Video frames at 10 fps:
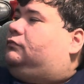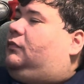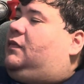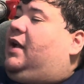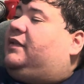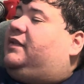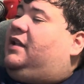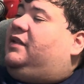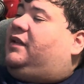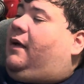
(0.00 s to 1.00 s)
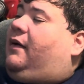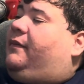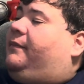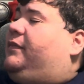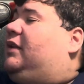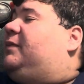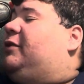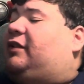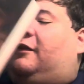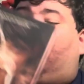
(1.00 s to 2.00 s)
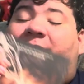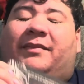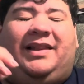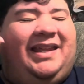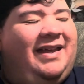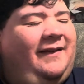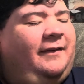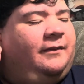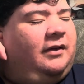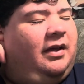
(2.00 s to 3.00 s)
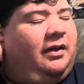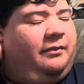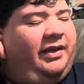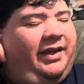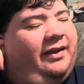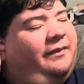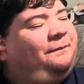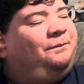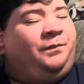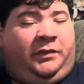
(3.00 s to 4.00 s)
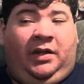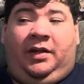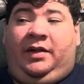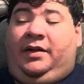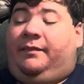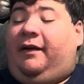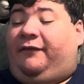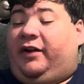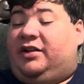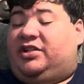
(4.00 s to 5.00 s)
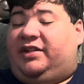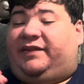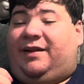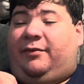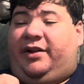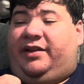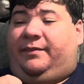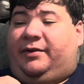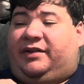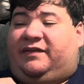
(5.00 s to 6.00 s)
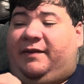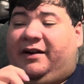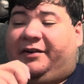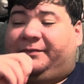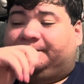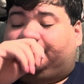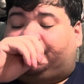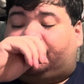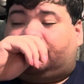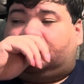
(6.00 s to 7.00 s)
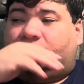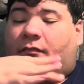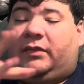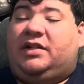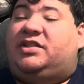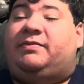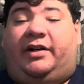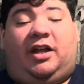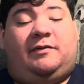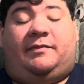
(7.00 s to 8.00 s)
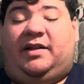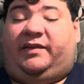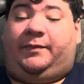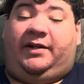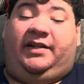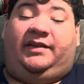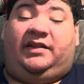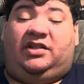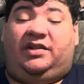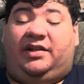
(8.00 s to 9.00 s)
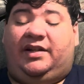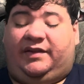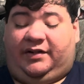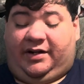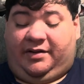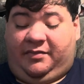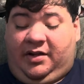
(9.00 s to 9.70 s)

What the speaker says: Next books are from Malia. Leah, my friend, she's somewhat in the book sphere. She's been on a couple of my sprints, and she's on Instagram.